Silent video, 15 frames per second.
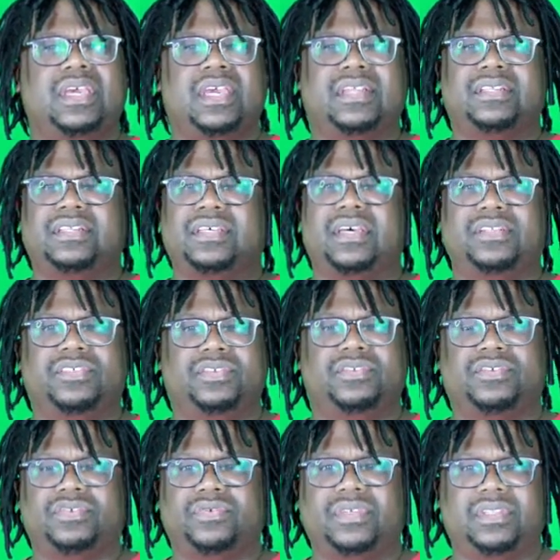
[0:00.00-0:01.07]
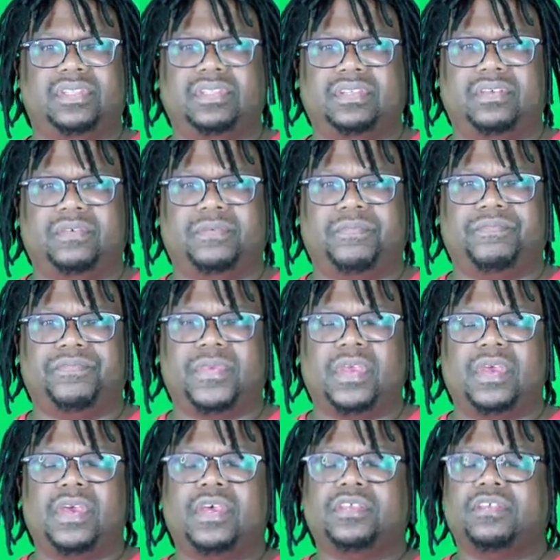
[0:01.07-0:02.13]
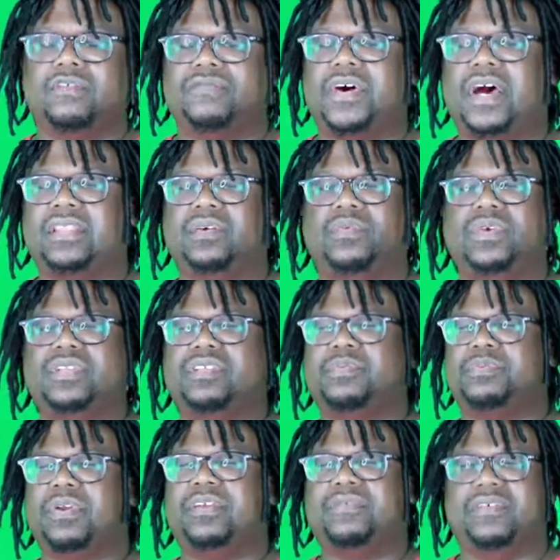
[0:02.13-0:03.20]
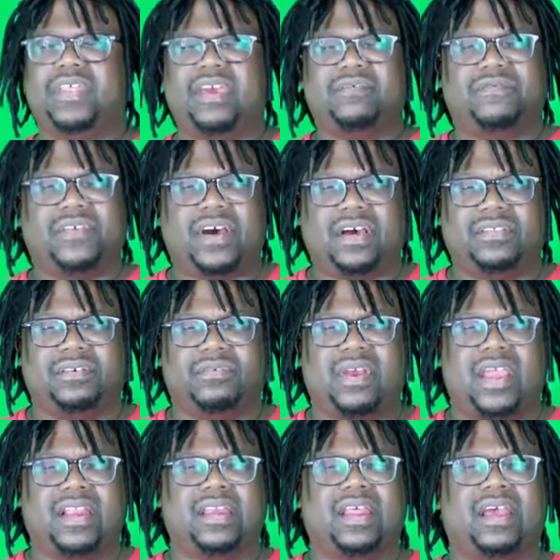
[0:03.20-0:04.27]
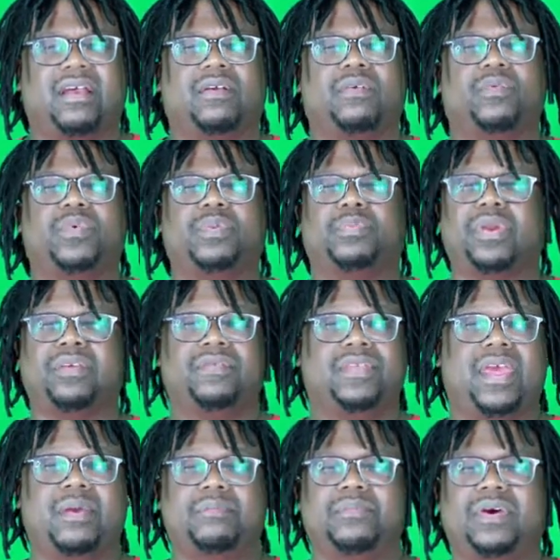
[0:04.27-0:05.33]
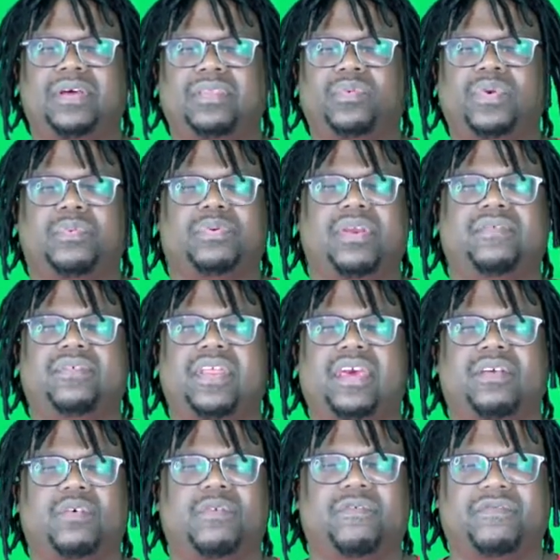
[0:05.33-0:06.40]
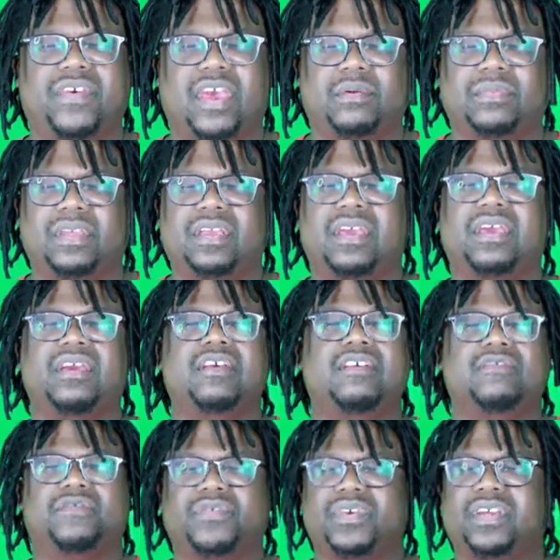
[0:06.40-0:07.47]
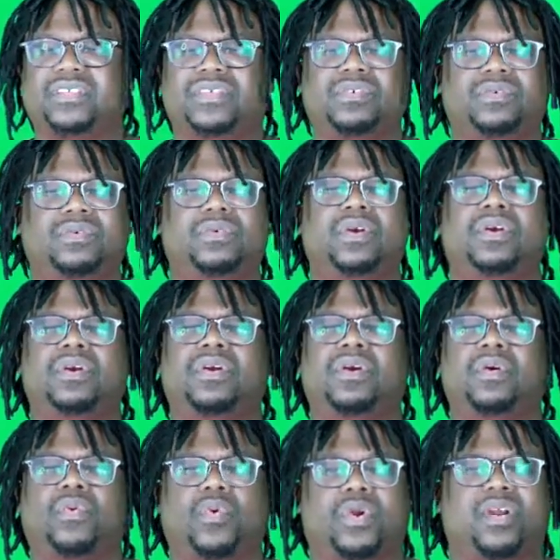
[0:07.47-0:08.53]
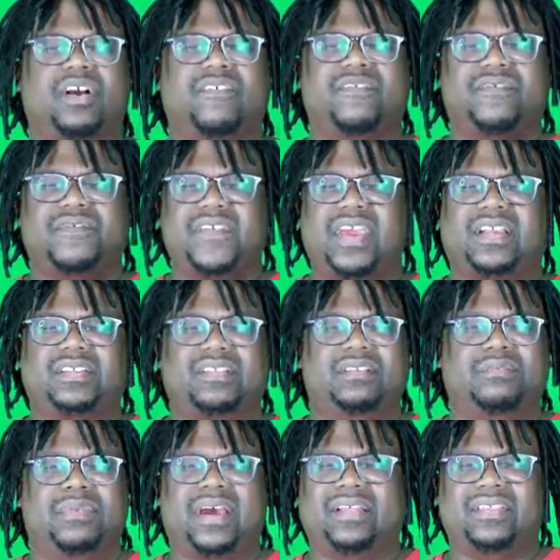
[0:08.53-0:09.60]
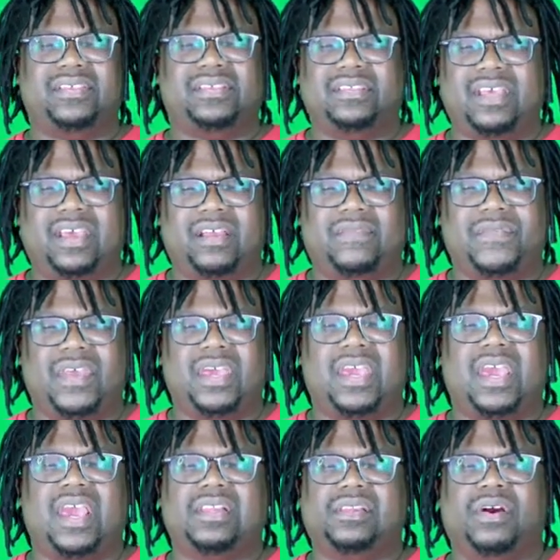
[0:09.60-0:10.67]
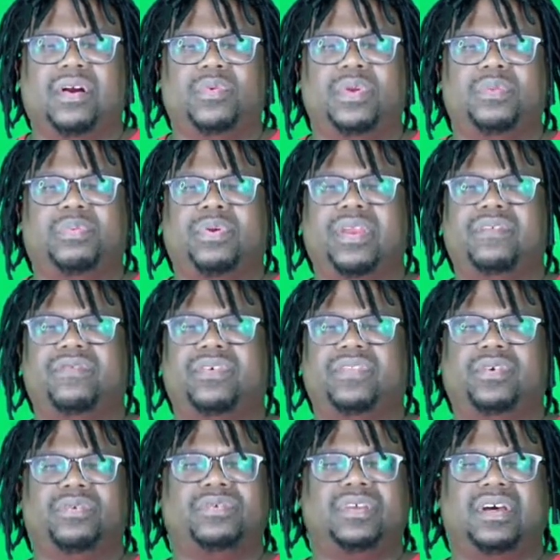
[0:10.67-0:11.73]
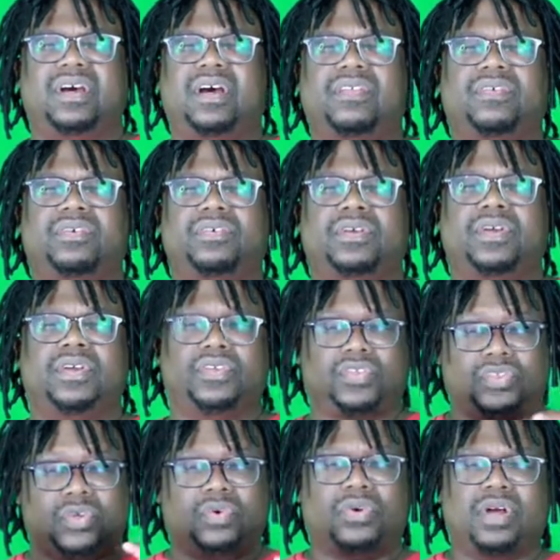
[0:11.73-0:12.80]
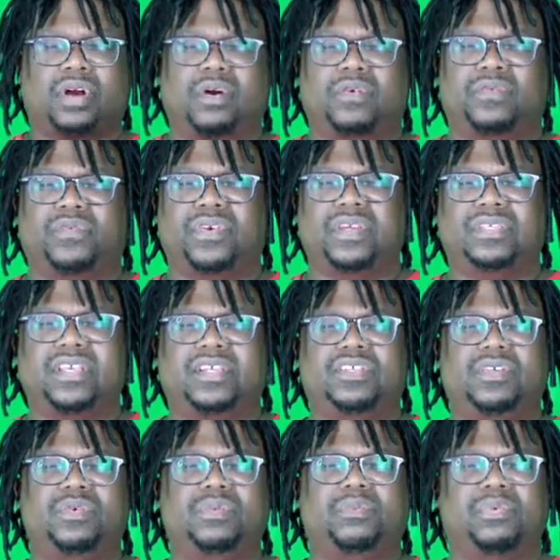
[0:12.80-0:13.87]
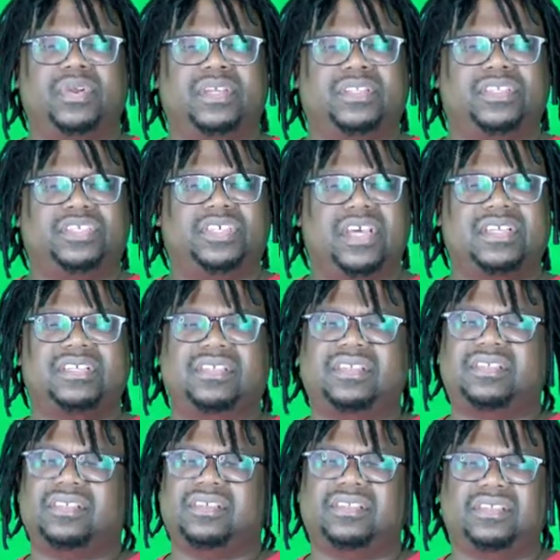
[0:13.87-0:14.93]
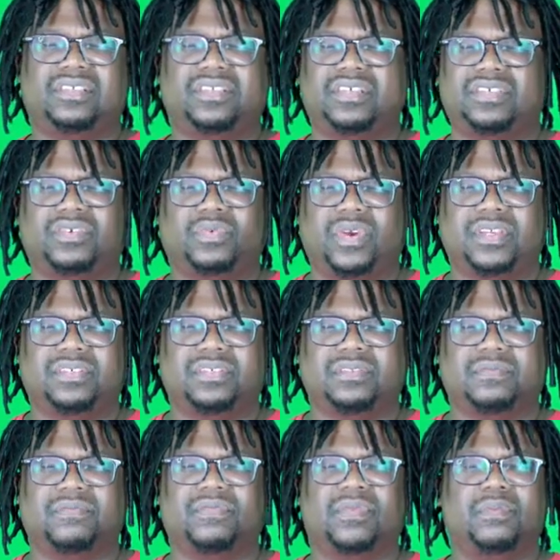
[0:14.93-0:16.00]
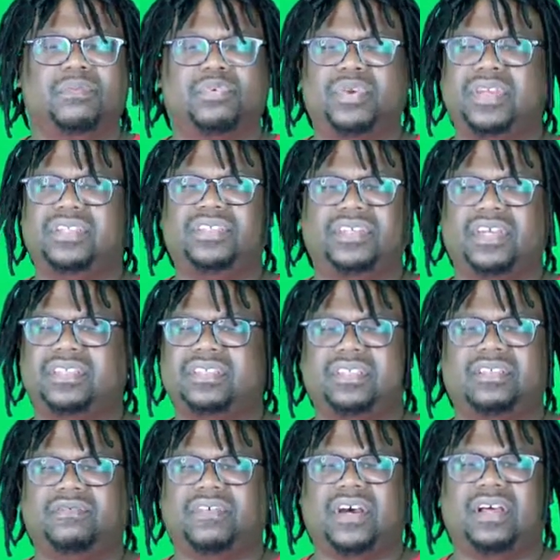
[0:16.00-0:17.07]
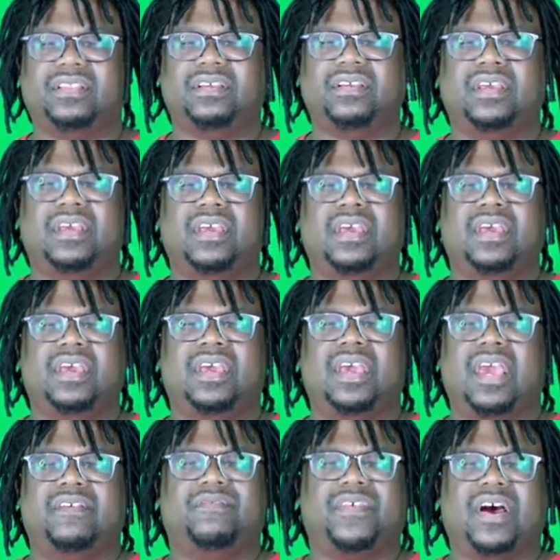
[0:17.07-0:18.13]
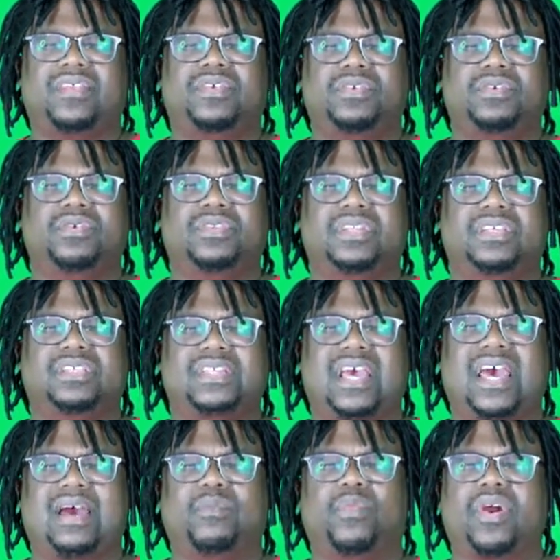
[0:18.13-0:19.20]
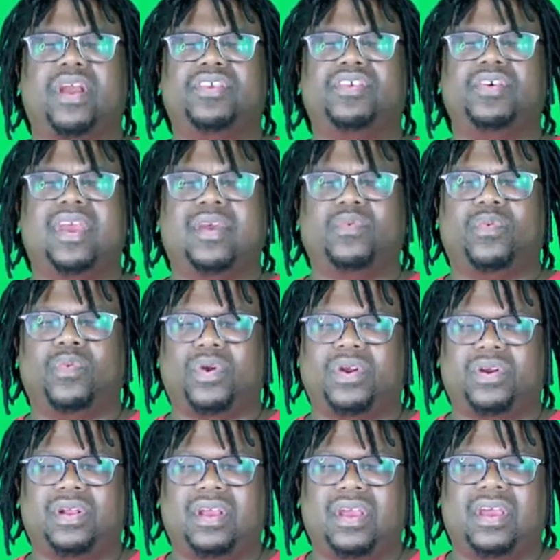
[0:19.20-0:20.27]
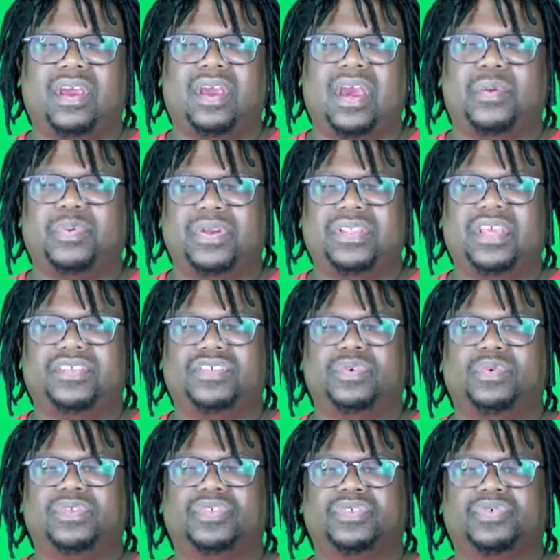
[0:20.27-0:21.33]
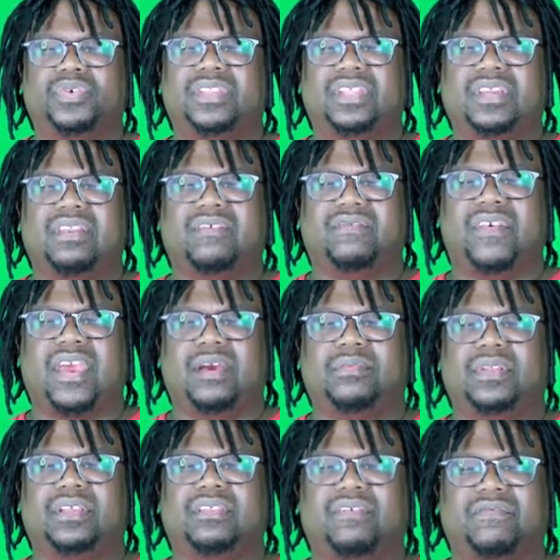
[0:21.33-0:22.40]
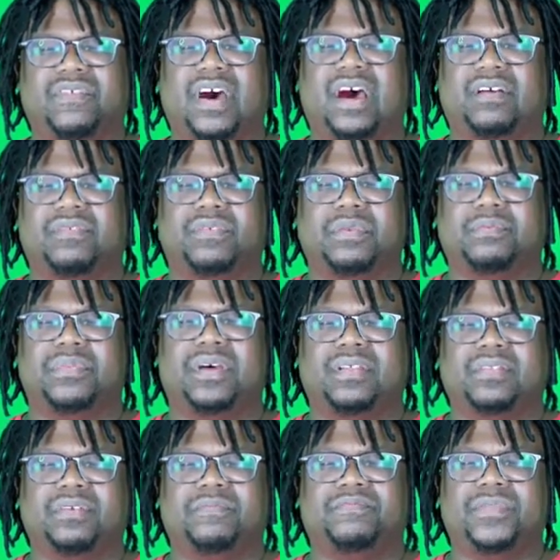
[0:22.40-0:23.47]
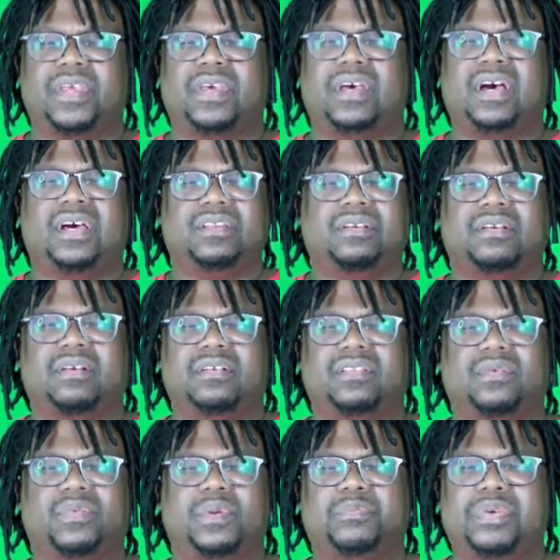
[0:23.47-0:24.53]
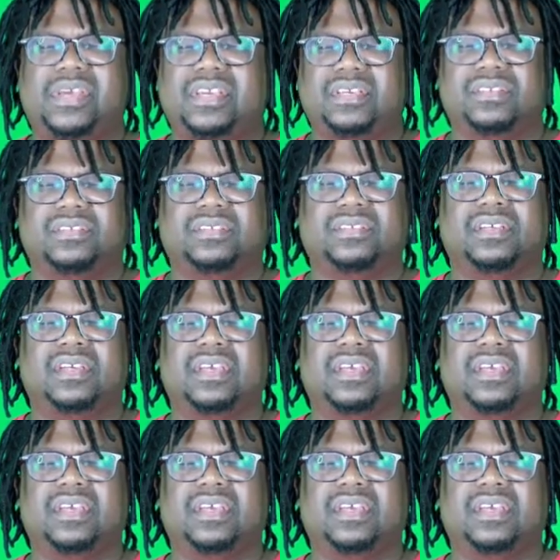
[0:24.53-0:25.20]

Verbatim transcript: and touch and strengthen you. So, Father, we just pray for that father right now. We pray for that mother. We pray for that whole family, friends who were affected by this death. And Lord, we pray for those other so called friends that you would bring justice to the situation. Bring justice, Father. And Father, during this time while you're at work, I pray that you would strengthen the family, the father, the mother, undergird them with peace